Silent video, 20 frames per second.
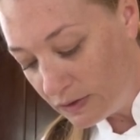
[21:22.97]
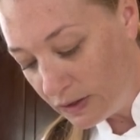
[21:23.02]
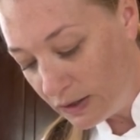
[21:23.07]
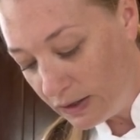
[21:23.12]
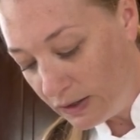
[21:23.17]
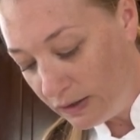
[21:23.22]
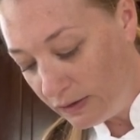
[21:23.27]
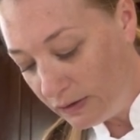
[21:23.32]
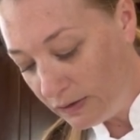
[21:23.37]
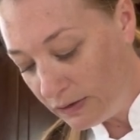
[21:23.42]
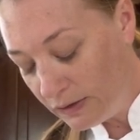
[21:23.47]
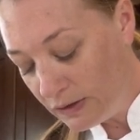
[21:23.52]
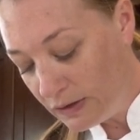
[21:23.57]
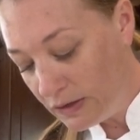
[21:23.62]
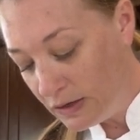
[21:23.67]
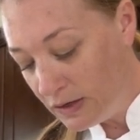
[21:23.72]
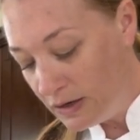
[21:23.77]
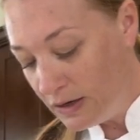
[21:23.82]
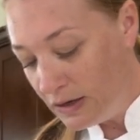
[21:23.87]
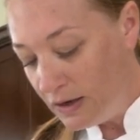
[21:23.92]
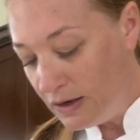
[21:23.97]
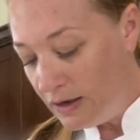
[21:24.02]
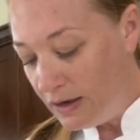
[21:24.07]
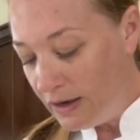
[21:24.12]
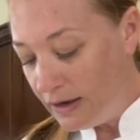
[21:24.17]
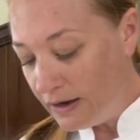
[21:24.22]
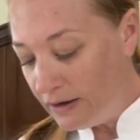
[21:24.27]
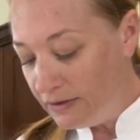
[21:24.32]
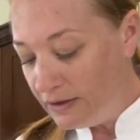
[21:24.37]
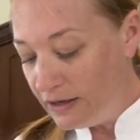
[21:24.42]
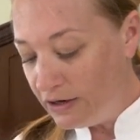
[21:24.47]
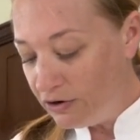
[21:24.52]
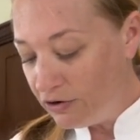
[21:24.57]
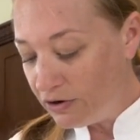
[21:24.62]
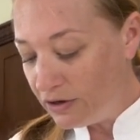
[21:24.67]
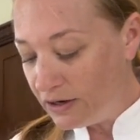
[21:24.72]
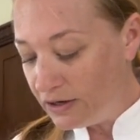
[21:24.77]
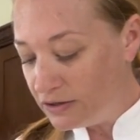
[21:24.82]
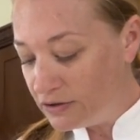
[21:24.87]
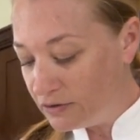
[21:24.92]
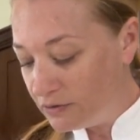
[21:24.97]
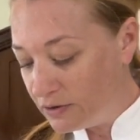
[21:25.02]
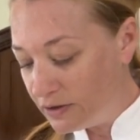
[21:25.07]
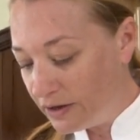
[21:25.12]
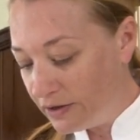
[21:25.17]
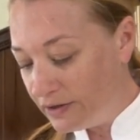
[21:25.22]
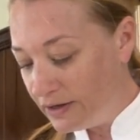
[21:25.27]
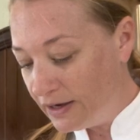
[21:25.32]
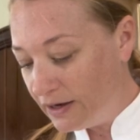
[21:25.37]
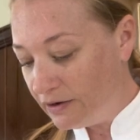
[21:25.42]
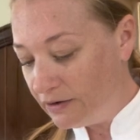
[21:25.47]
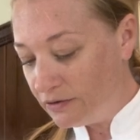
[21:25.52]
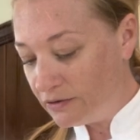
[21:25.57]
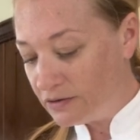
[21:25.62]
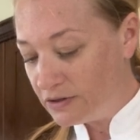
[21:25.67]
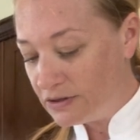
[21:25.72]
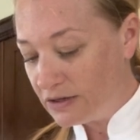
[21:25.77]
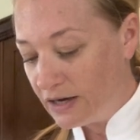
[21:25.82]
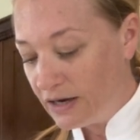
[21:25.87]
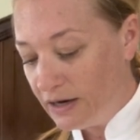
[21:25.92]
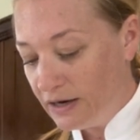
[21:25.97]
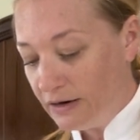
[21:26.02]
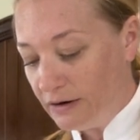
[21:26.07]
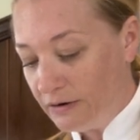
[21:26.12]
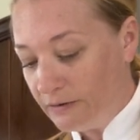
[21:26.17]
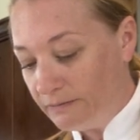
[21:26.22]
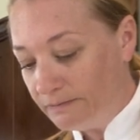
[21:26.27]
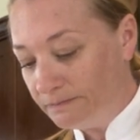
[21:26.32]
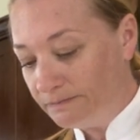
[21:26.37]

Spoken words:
Okay. And then you're gonna do it on the other side.